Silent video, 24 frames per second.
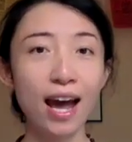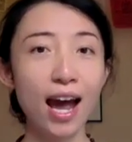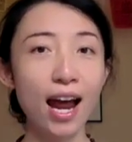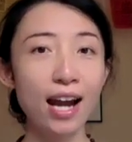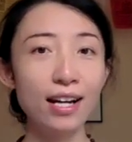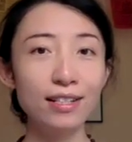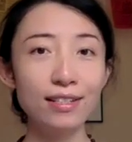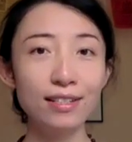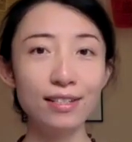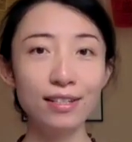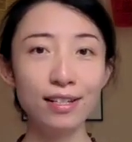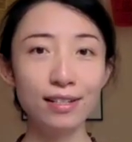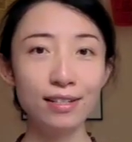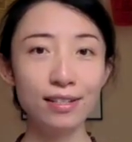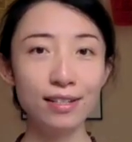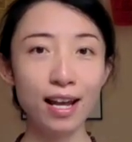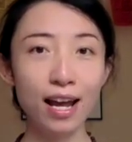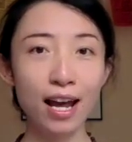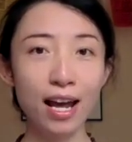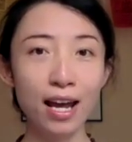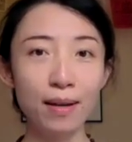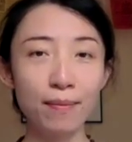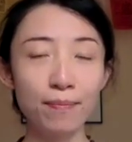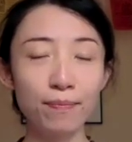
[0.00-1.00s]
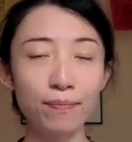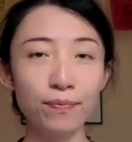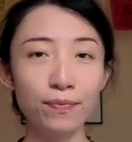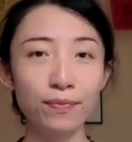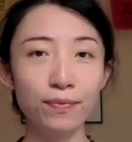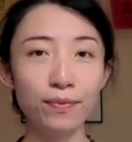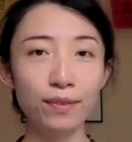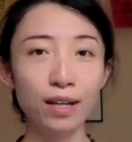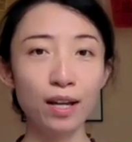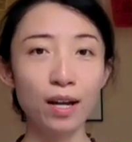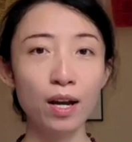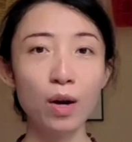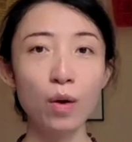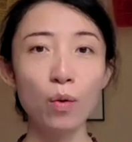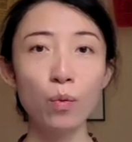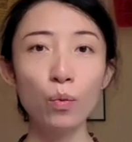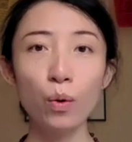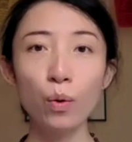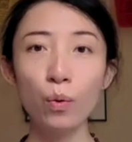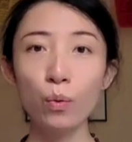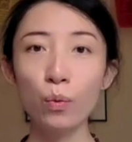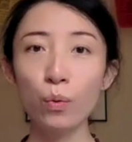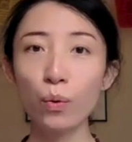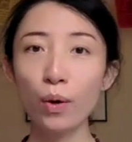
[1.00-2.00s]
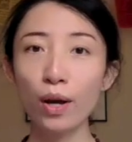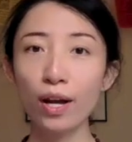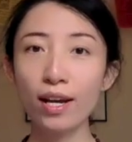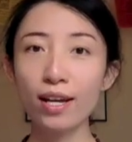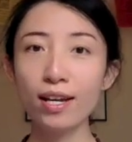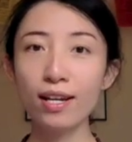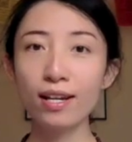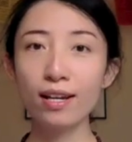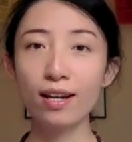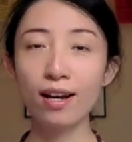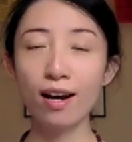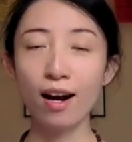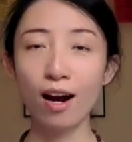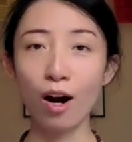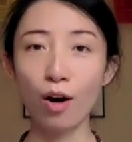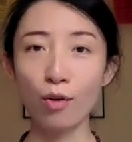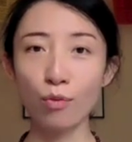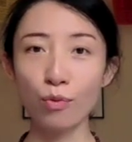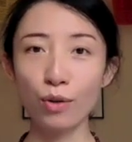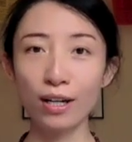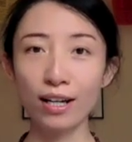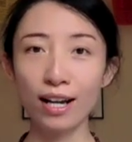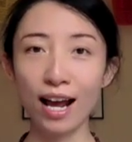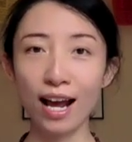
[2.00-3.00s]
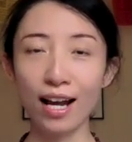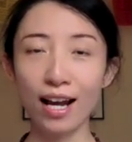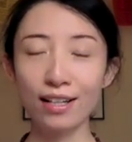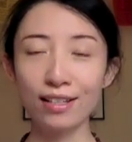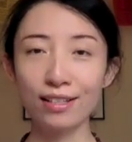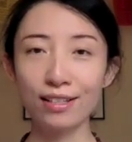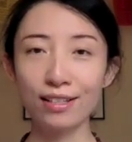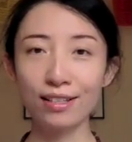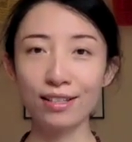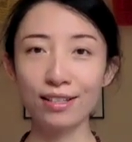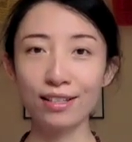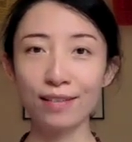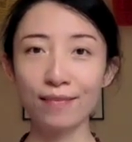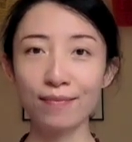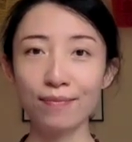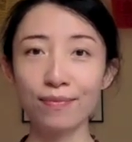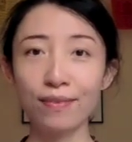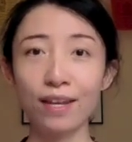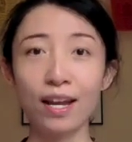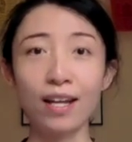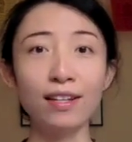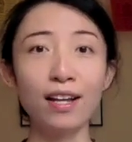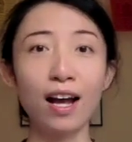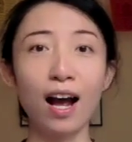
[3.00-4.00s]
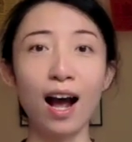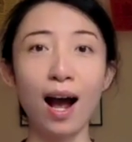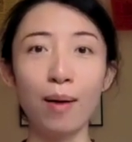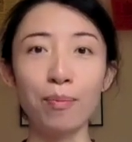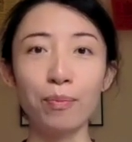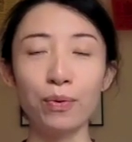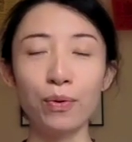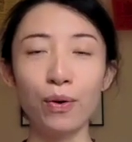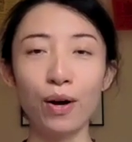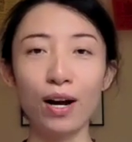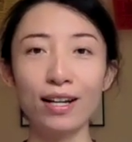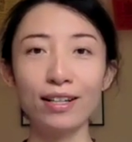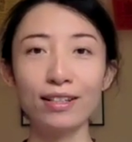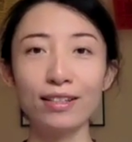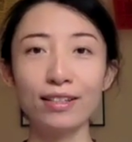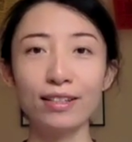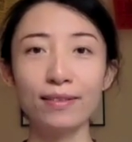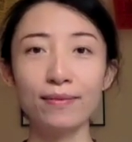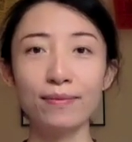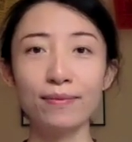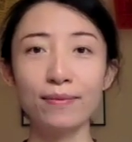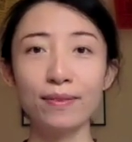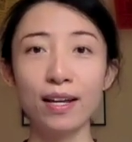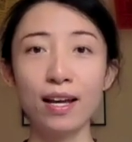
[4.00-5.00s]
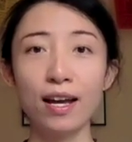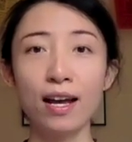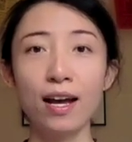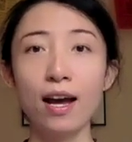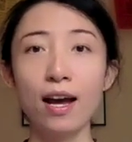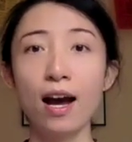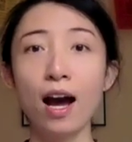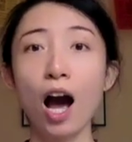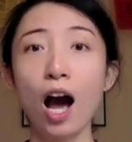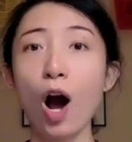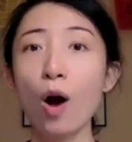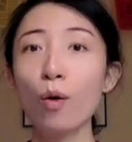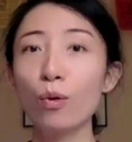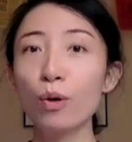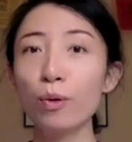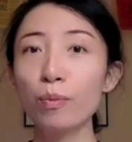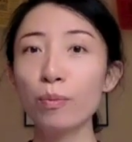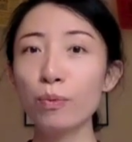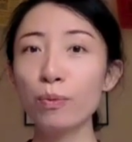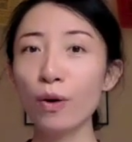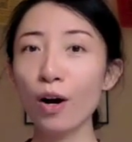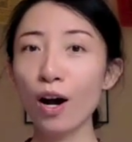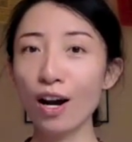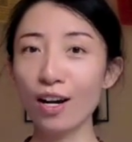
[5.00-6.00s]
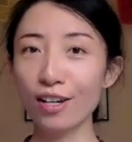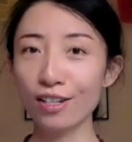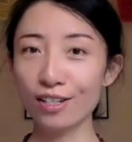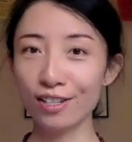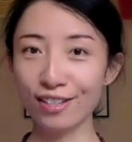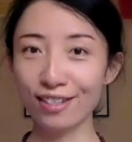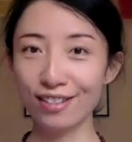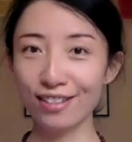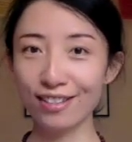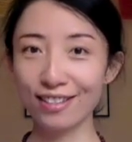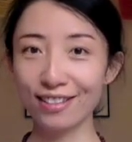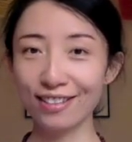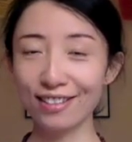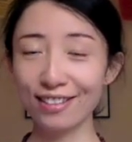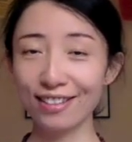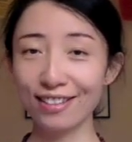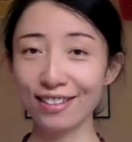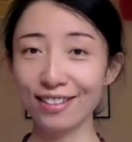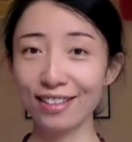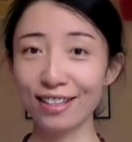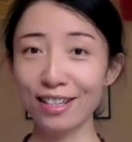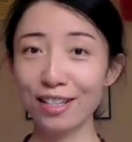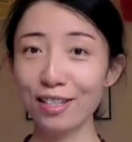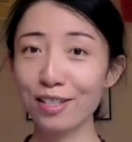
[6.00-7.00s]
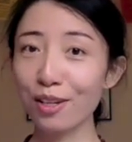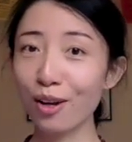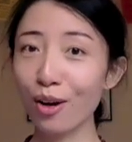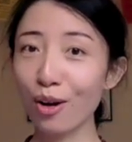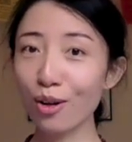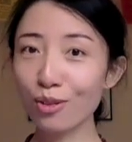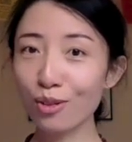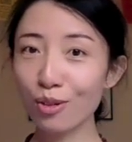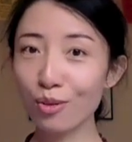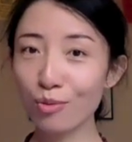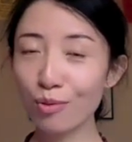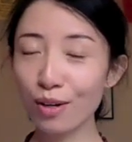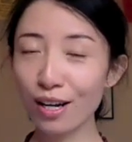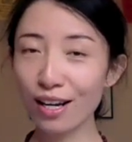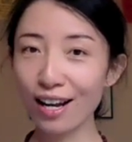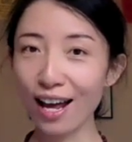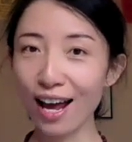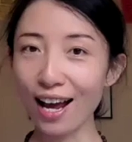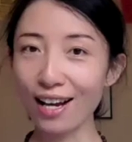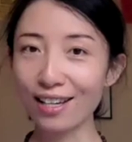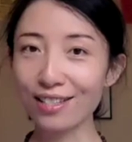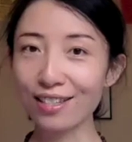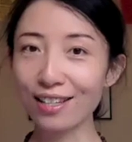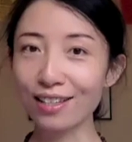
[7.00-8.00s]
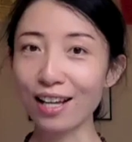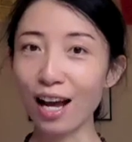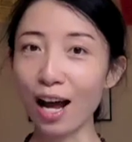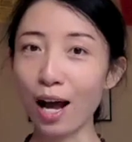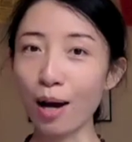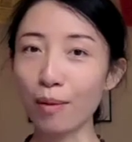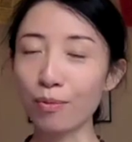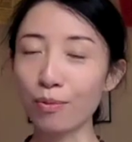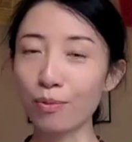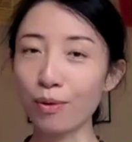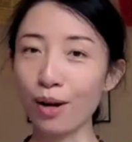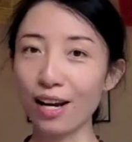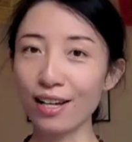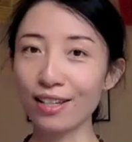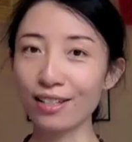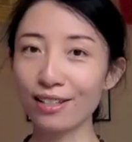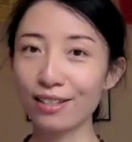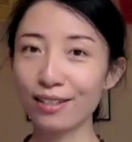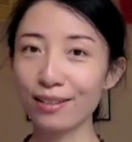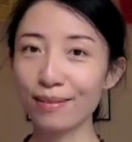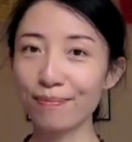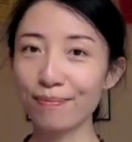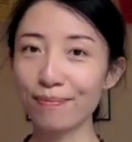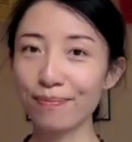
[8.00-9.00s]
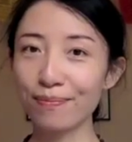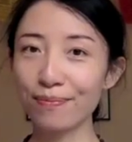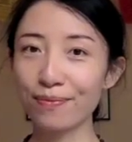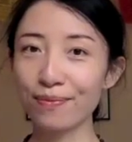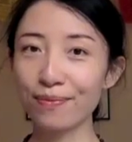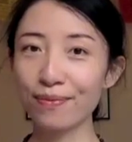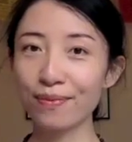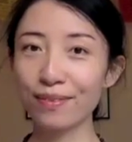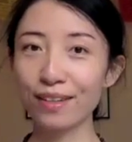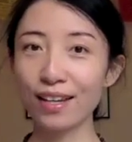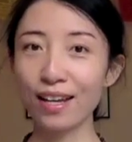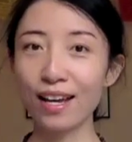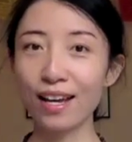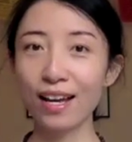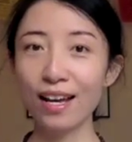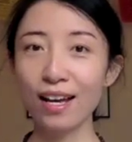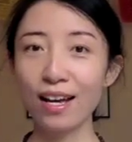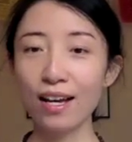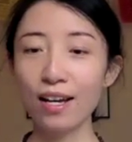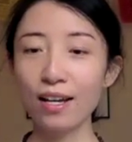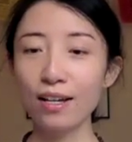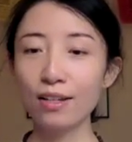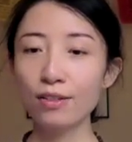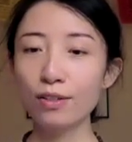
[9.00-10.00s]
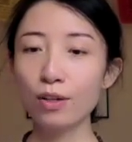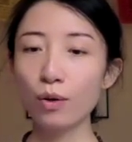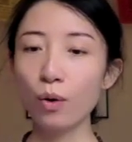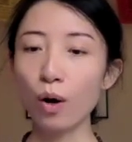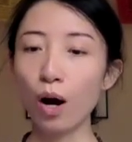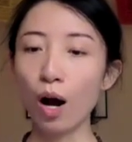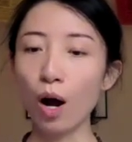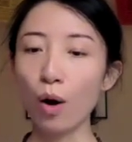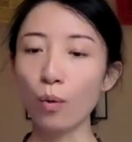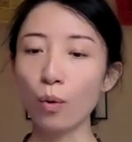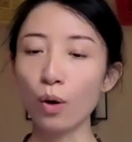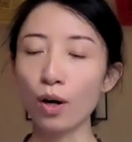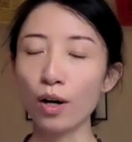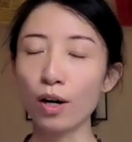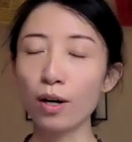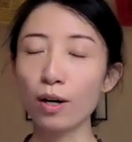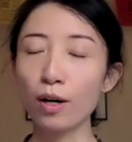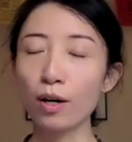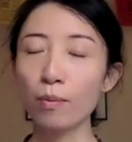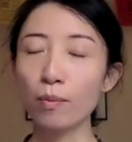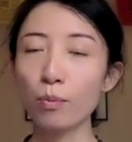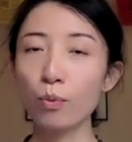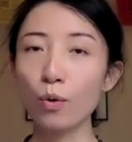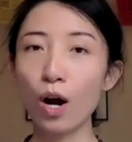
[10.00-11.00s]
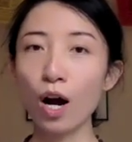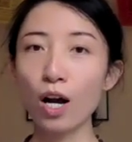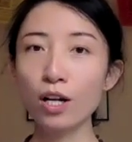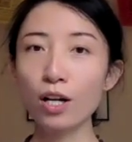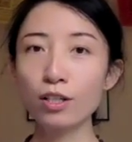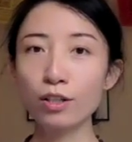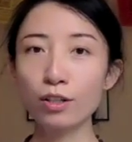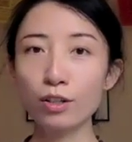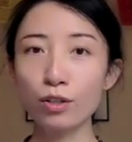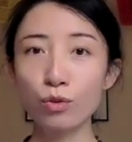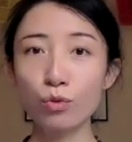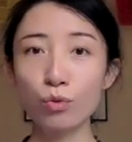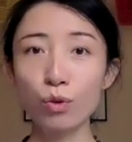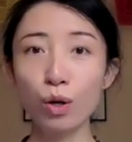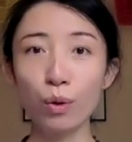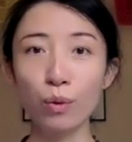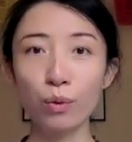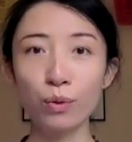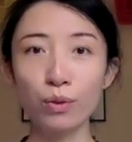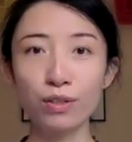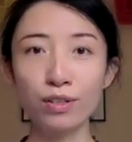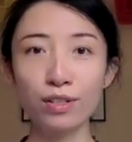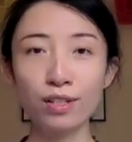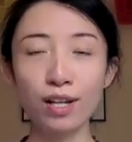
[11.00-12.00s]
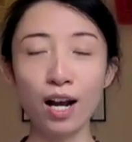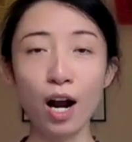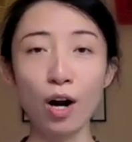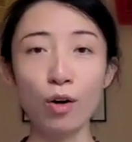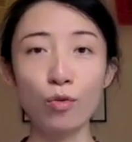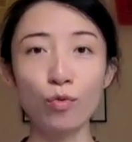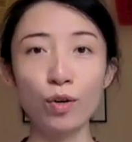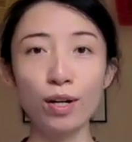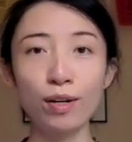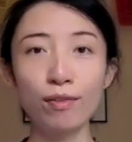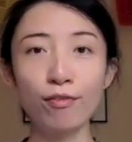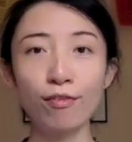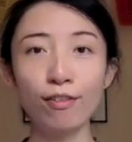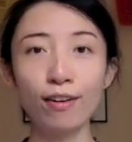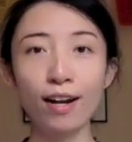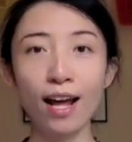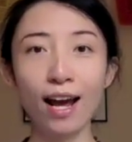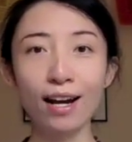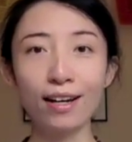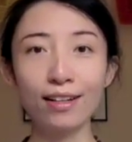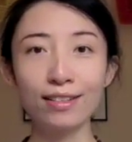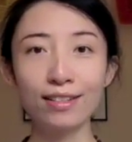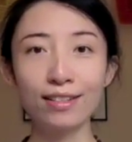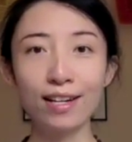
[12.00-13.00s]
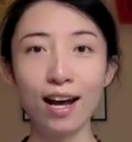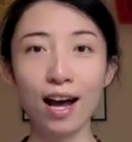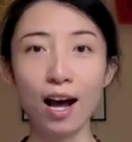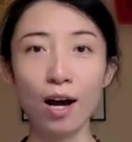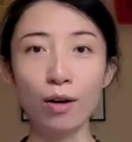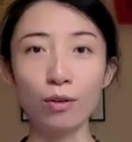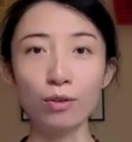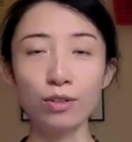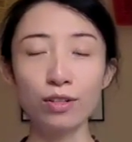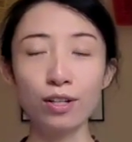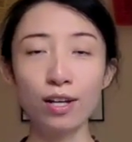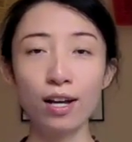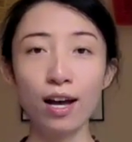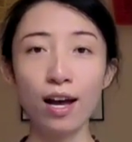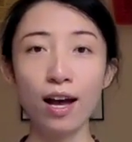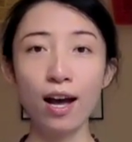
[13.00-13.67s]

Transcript: And it's the same when we are relaxed and upright. Our brush is also relaxed and upright. So our brush strokes reflect out